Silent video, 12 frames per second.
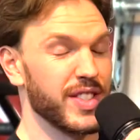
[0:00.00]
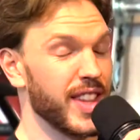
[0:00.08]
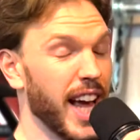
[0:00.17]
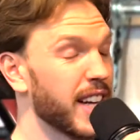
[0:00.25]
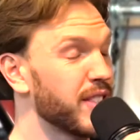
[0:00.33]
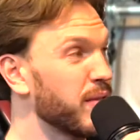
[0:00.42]

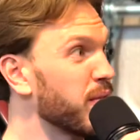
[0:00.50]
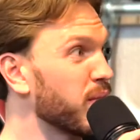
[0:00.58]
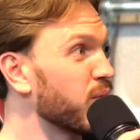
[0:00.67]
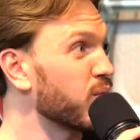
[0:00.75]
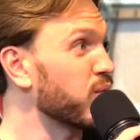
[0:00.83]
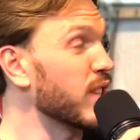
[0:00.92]
That's
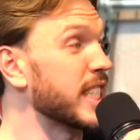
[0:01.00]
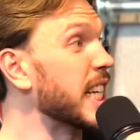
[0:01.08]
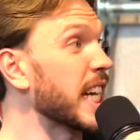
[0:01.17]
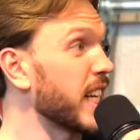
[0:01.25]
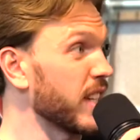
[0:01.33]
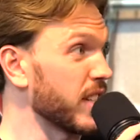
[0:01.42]

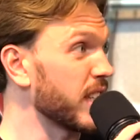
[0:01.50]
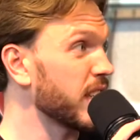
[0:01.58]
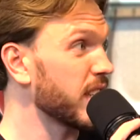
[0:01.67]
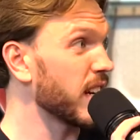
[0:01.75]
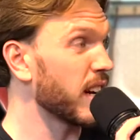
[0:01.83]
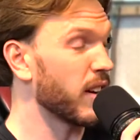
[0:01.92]

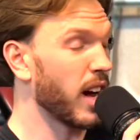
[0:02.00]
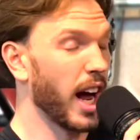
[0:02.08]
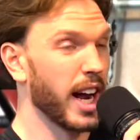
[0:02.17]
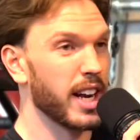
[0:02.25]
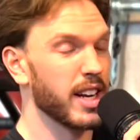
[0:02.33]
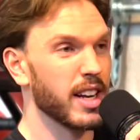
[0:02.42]
ridiculous. Yeah.
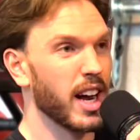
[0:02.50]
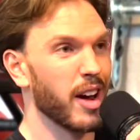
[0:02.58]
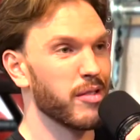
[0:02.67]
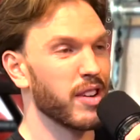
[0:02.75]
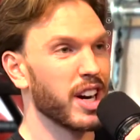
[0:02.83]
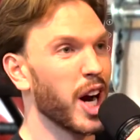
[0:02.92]
I
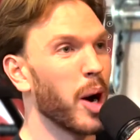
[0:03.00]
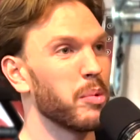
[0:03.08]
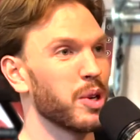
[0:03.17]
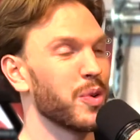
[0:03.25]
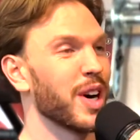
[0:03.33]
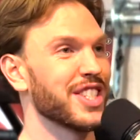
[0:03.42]
have a
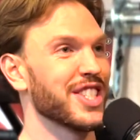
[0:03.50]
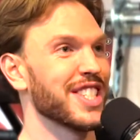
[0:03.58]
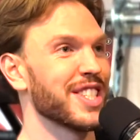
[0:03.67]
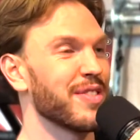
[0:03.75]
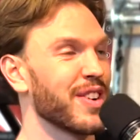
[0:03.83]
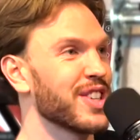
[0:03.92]
couple
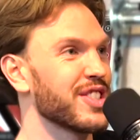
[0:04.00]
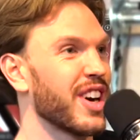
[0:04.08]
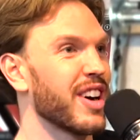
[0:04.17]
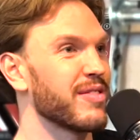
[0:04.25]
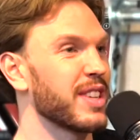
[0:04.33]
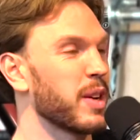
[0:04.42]
questions. First
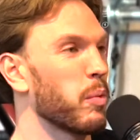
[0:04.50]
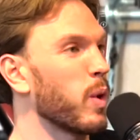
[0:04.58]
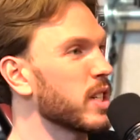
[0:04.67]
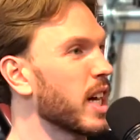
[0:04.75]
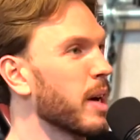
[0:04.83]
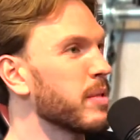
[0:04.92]
off, like
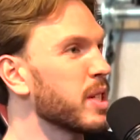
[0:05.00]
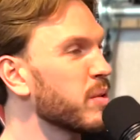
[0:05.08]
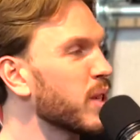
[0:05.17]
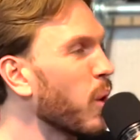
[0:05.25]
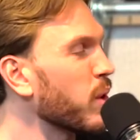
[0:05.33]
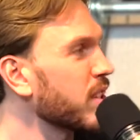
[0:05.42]
what time do you
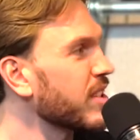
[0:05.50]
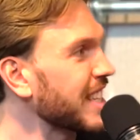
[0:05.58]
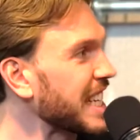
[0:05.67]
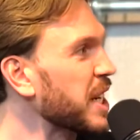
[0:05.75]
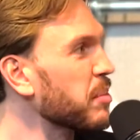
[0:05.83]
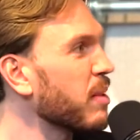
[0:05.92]
go to
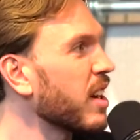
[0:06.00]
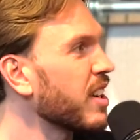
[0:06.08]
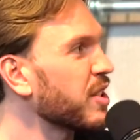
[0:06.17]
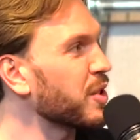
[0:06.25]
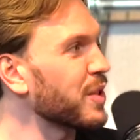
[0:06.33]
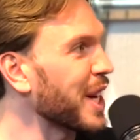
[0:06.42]
sleep
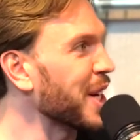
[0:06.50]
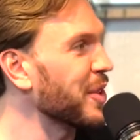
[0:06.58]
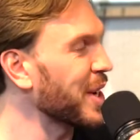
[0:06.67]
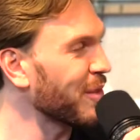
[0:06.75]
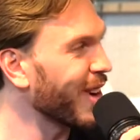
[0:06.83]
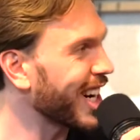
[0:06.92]
so that you
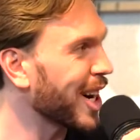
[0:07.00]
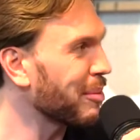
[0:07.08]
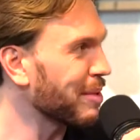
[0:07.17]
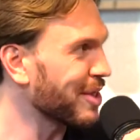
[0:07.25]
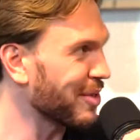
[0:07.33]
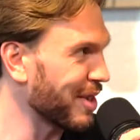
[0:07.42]
can wake
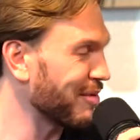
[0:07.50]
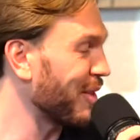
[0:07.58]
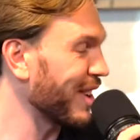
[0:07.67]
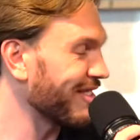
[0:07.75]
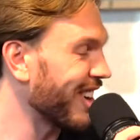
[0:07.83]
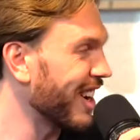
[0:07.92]
up at
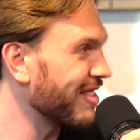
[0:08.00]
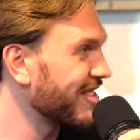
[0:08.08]
3:45?